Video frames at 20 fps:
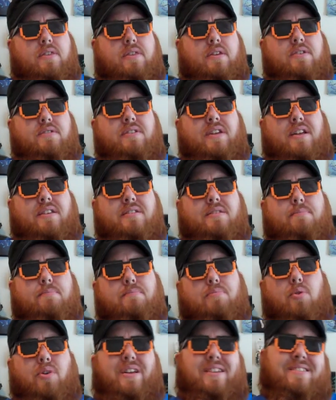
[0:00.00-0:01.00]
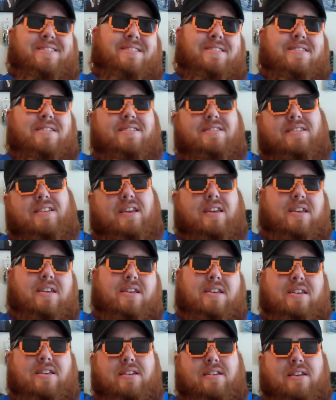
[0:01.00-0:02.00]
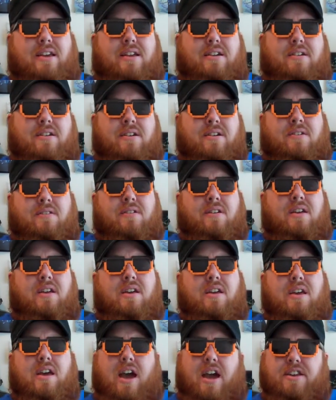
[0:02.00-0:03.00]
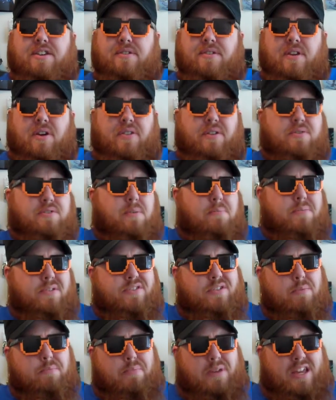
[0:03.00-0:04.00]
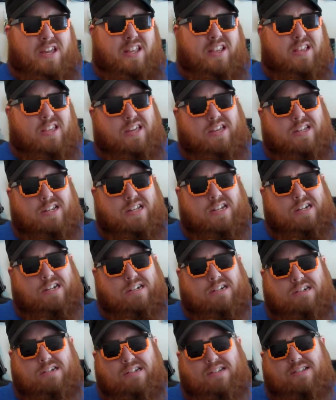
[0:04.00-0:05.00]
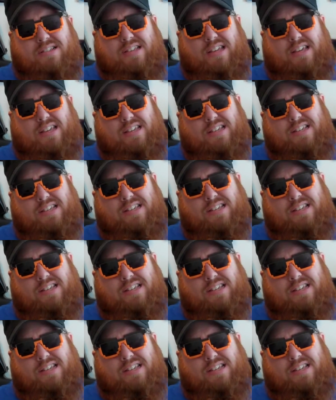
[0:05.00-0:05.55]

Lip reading: there's not Britain. I was like, I don't know. I do know there's a Mr. Bean thing in here. I was like,